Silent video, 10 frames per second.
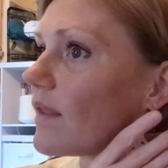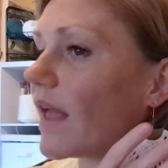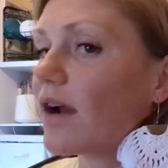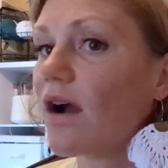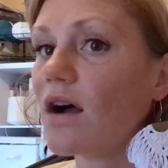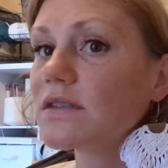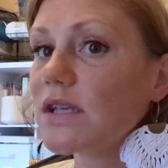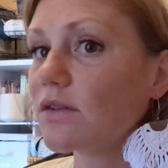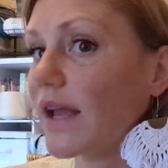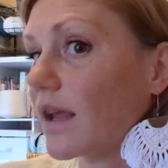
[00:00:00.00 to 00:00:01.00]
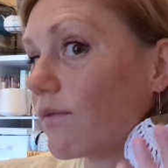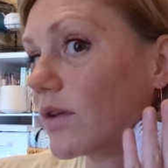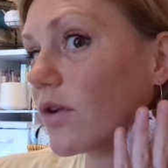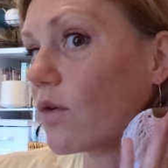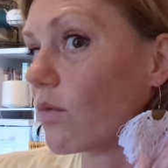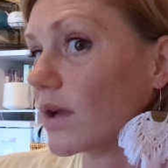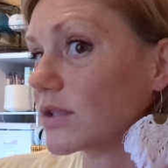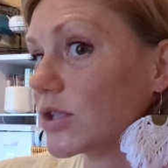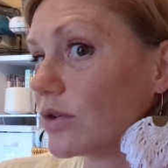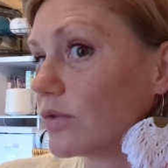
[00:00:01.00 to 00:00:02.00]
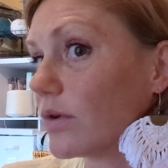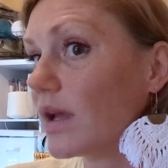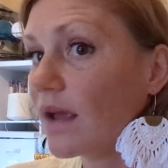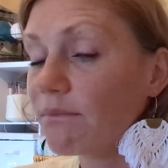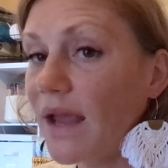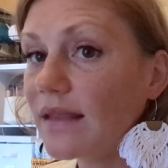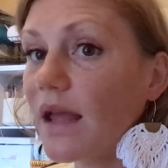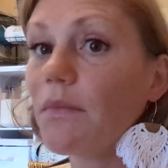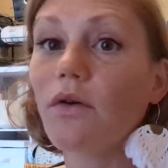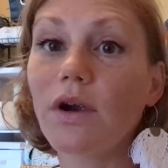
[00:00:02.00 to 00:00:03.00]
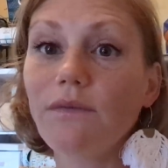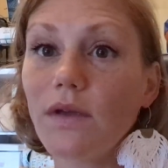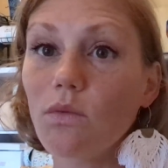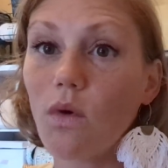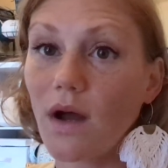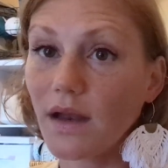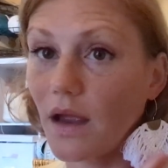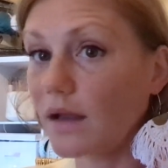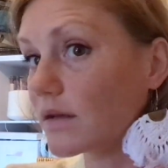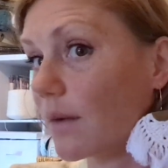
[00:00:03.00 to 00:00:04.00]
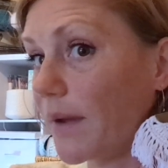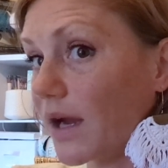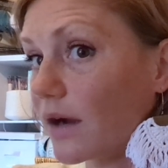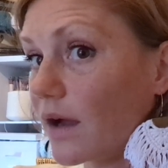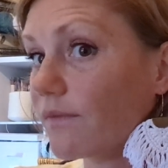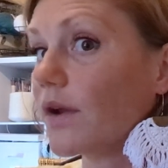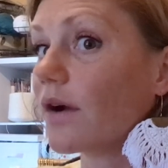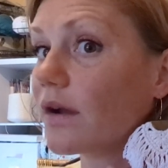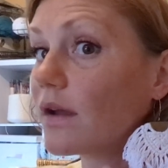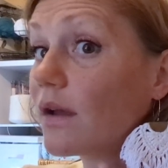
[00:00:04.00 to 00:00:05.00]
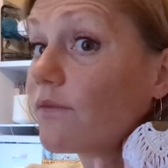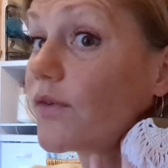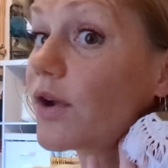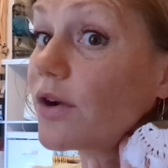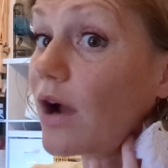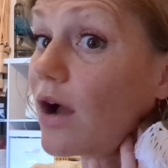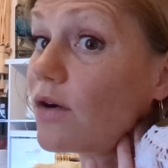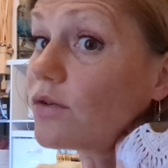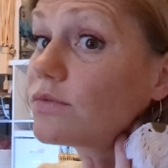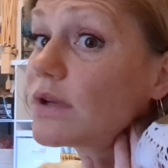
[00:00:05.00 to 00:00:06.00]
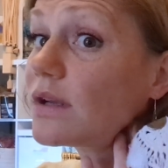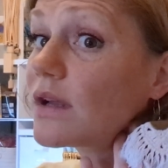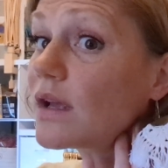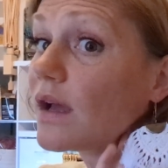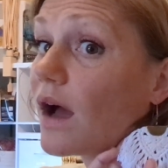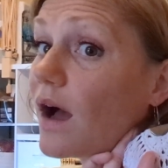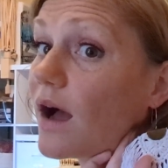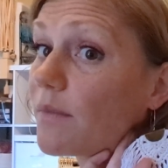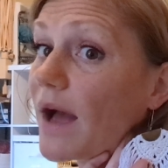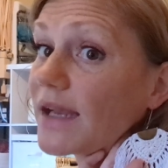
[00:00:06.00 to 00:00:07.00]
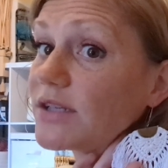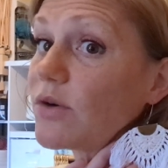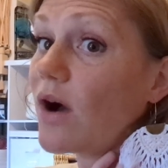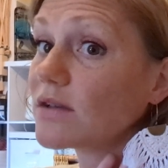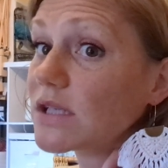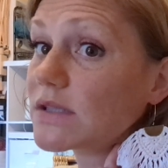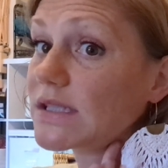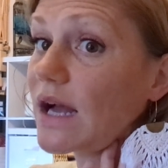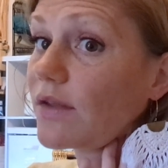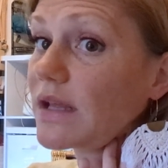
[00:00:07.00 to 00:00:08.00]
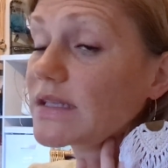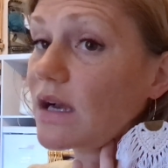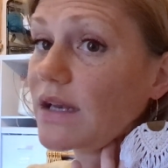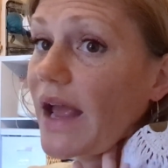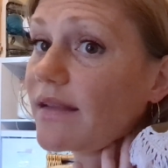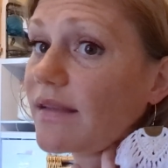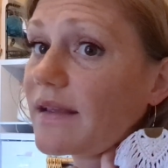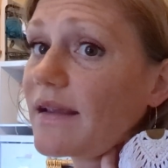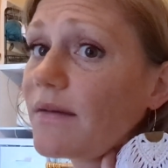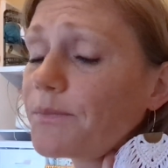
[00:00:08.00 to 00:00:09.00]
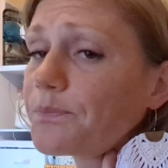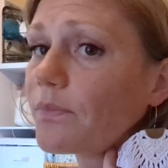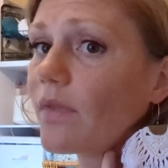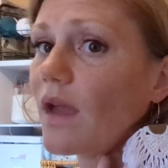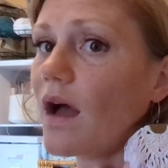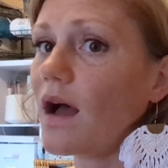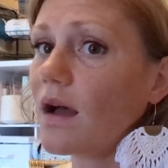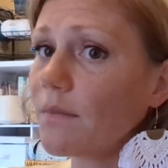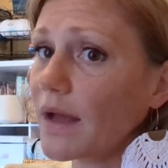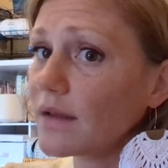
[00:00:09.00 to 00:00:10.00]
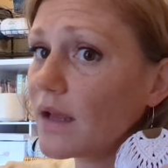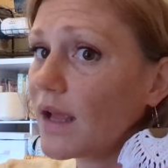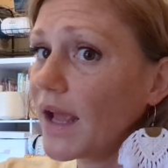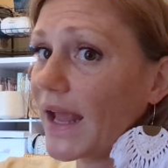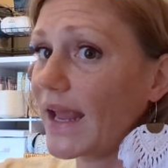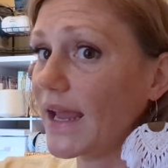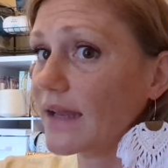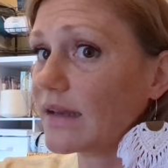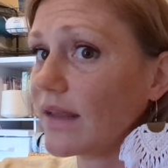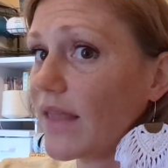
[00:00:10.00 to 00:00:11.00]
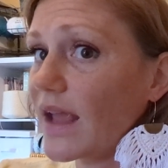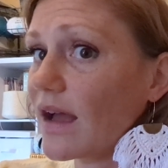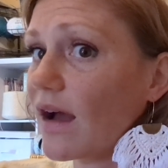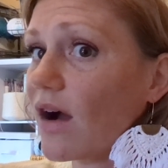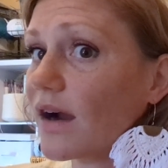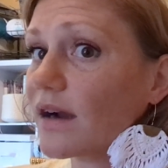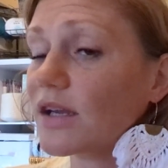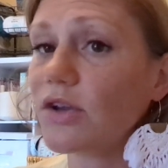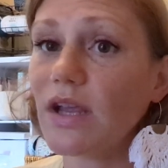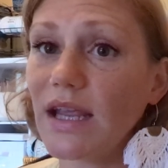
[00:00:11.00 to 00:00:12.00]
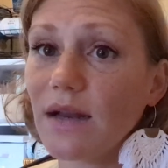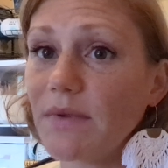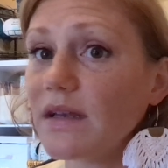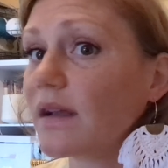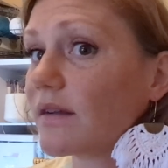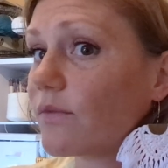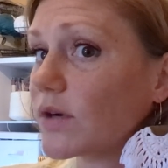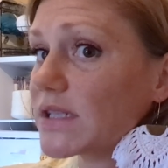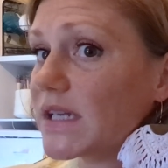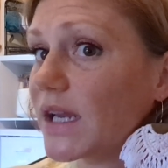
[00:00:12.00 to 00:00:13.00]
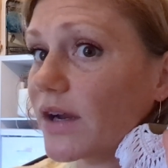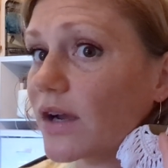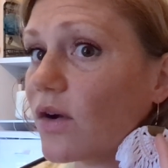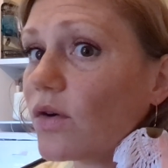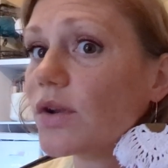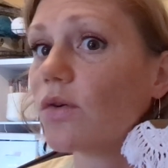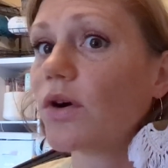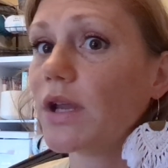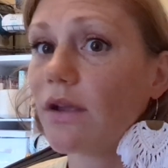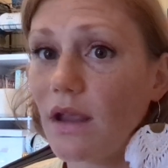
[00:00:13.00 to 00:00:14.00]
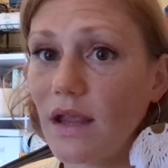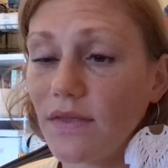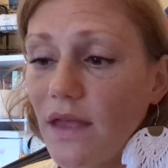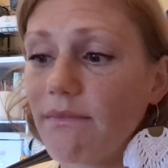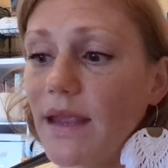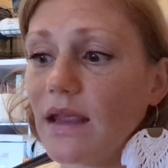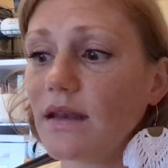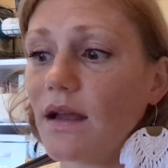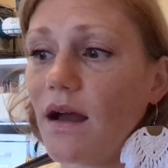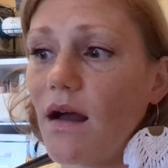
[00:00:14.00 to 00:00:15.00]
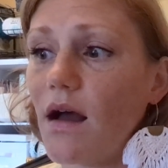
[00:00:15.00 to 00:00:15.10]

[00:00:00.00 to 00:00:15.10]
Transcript: they are also like, if you don't want to make them, or if you want a pair of for your own, I do also sell these on Etsy. And you can get them in 14 karat gold, or you can get them in